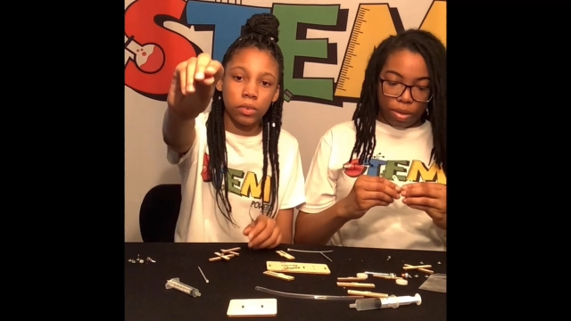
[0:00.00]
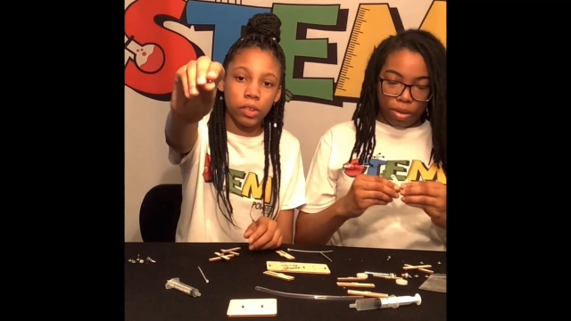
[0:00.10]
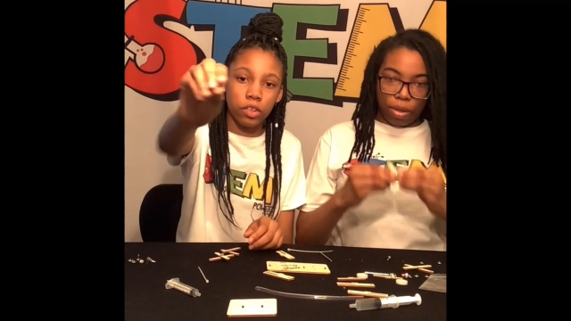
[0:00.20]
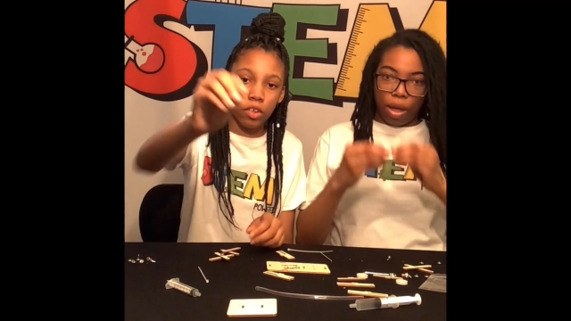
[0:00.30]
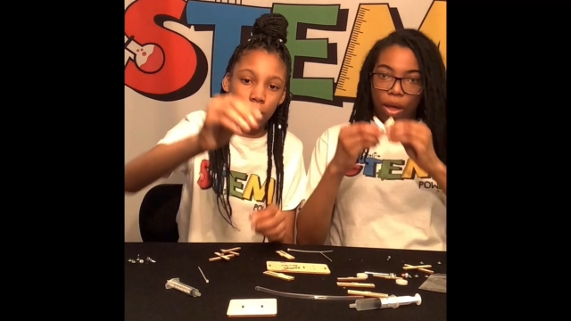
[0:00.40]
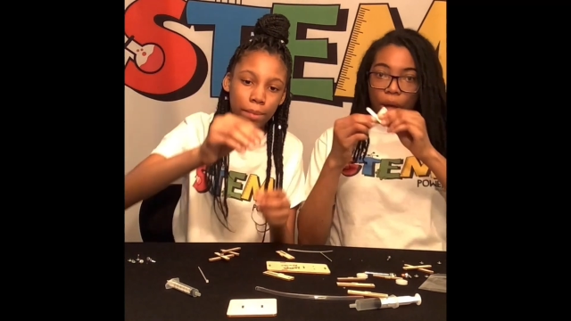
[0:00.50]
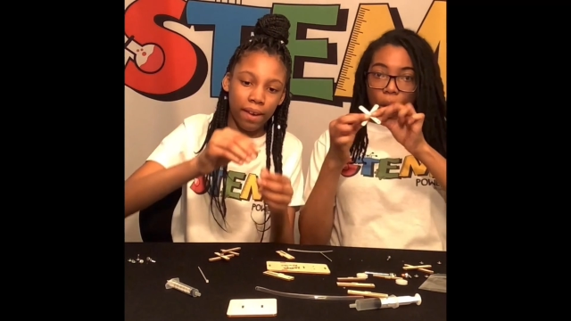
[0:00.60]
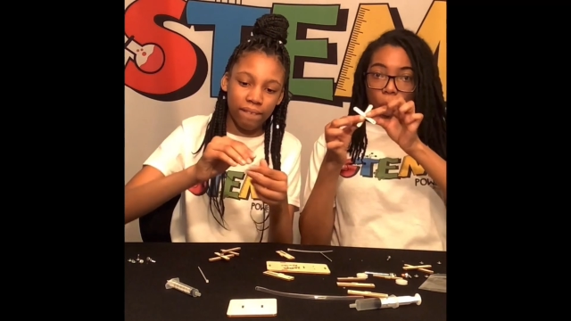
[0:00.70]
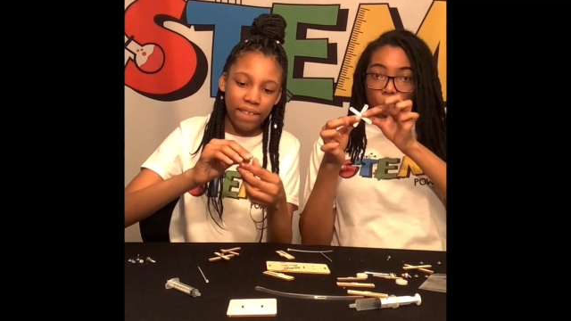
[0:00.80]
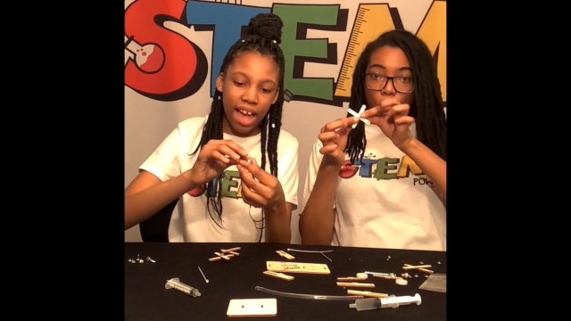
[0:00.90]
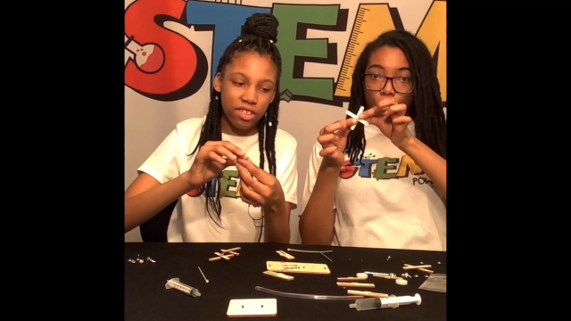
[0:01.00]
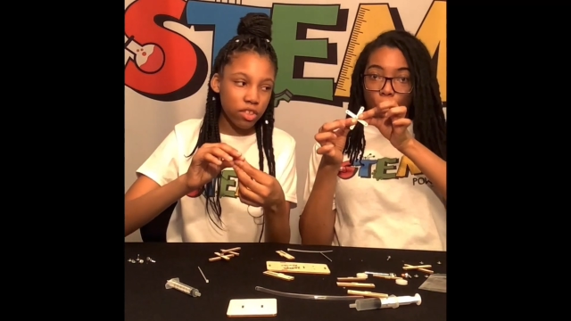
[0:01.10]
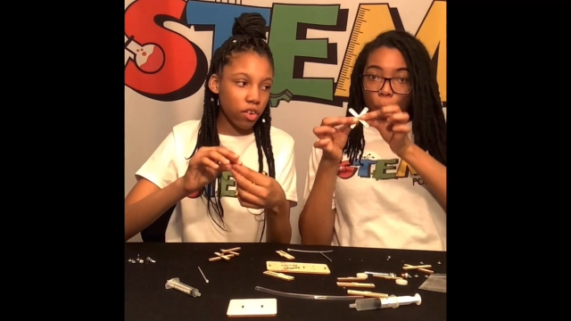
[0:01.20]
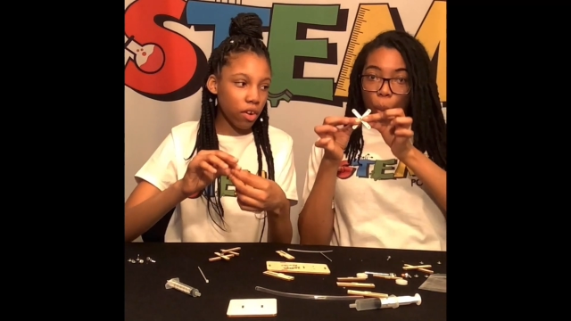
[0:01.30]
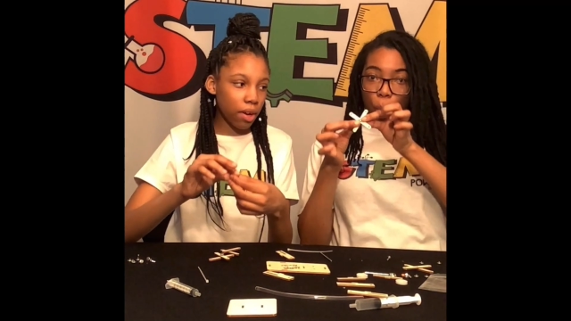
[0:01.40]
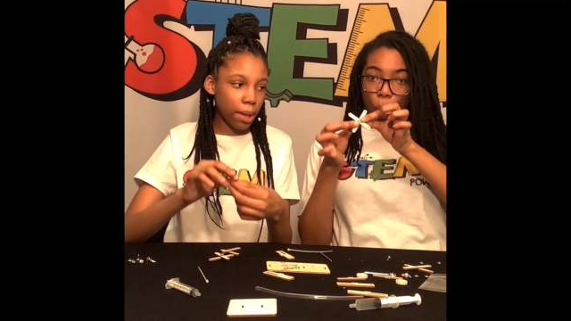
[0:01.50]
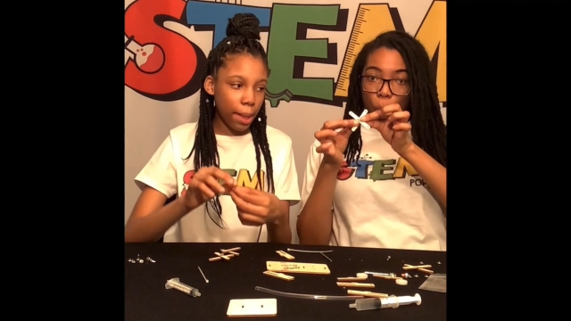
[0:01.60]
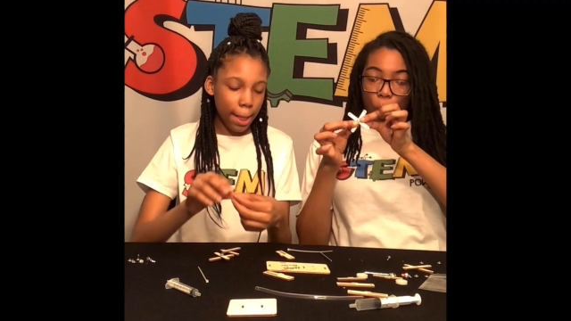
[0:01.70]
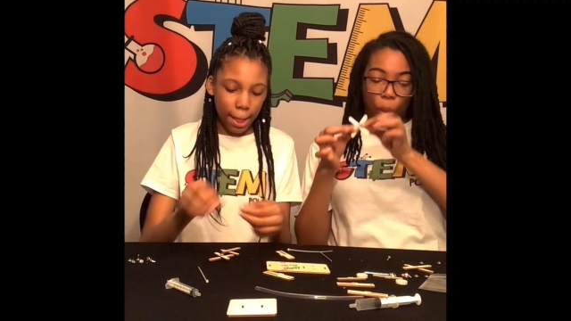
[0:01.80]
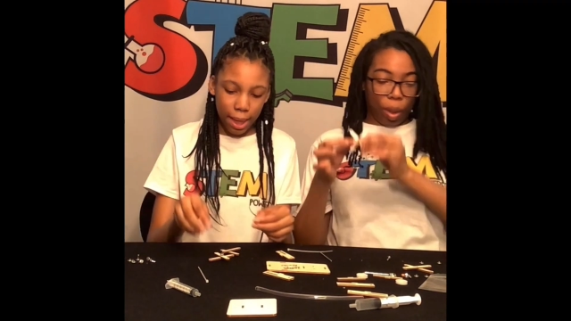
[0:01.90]
Speaker 1: which is our pin fastener,
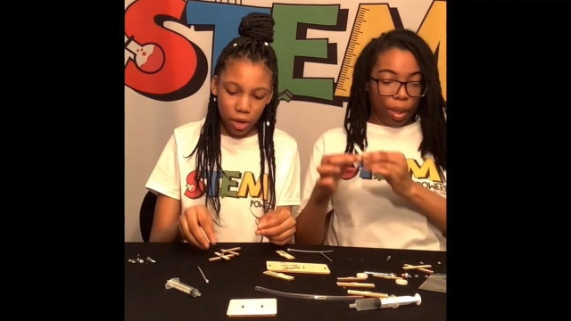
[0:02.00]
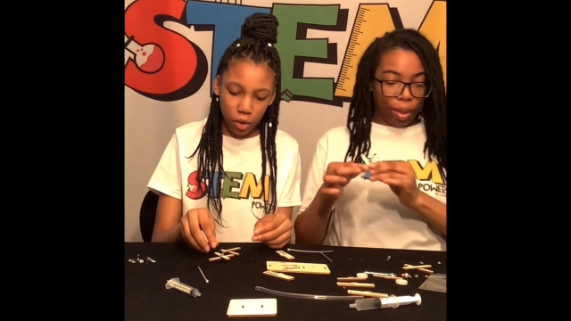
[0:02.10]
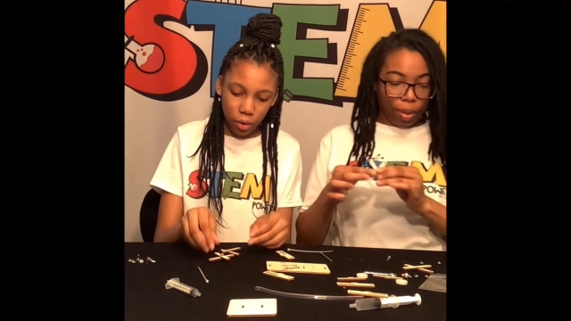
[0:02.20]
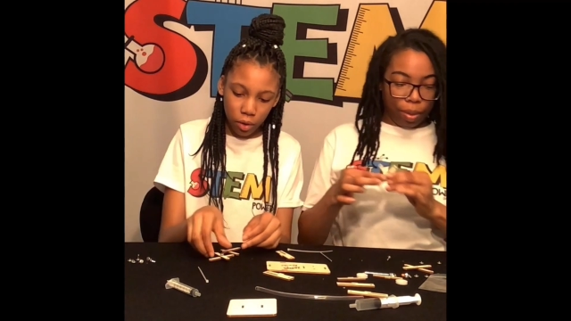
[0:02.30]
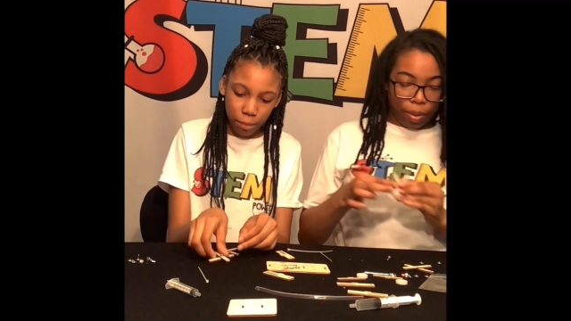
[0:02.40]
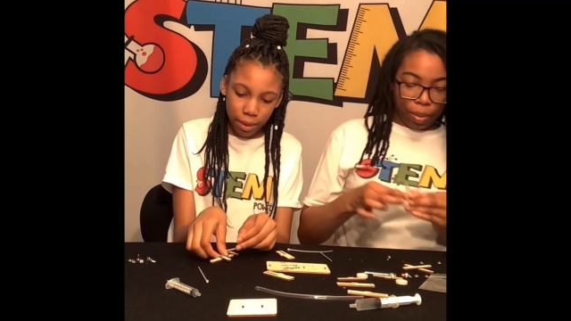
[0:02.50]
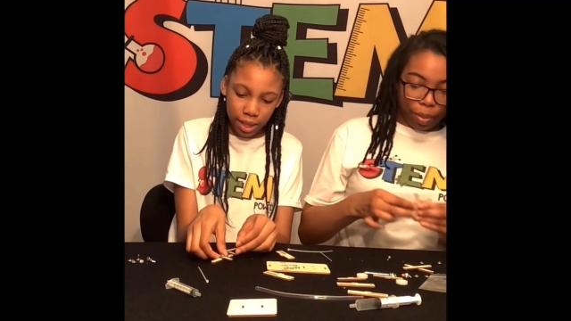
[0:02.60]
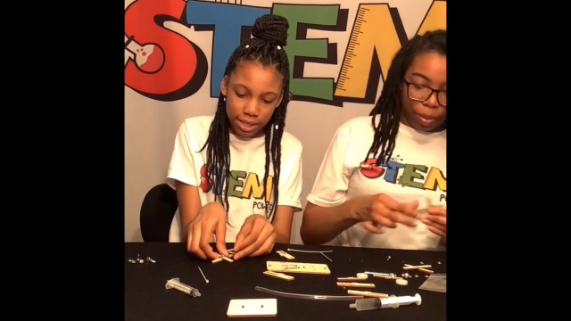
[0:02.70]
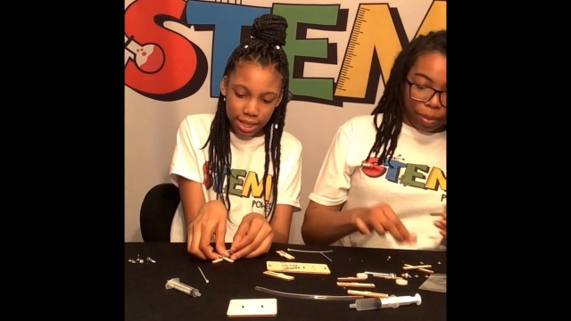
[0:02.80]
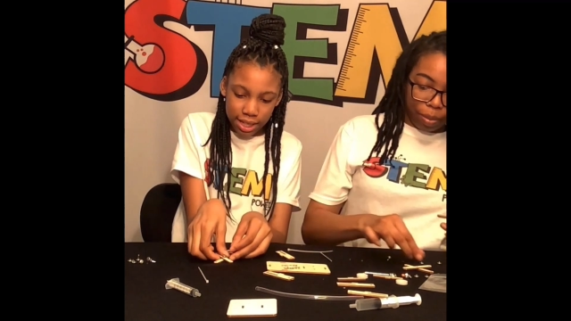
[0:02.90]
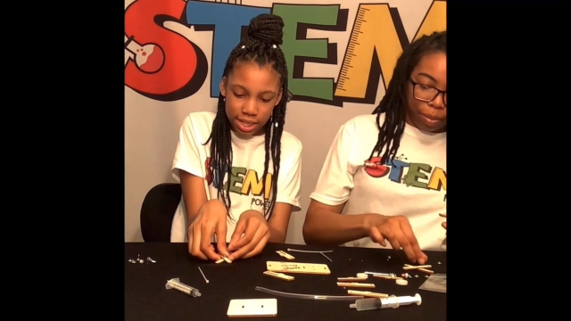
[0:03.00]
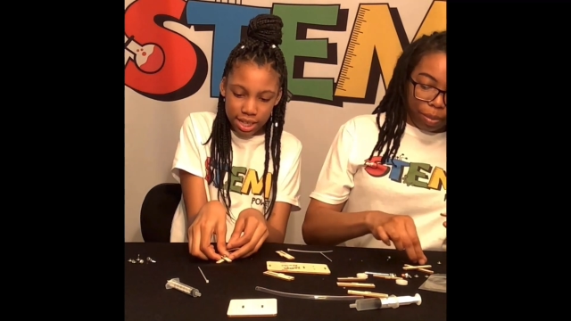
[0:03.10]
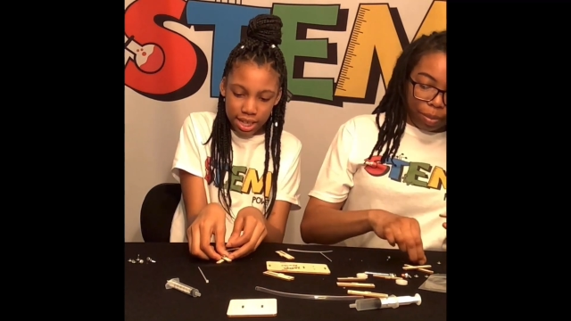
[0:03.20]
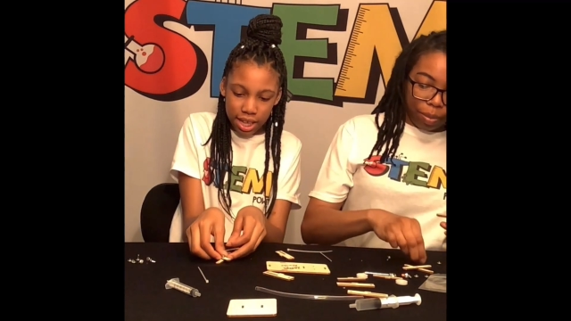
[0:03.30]
and you'll put it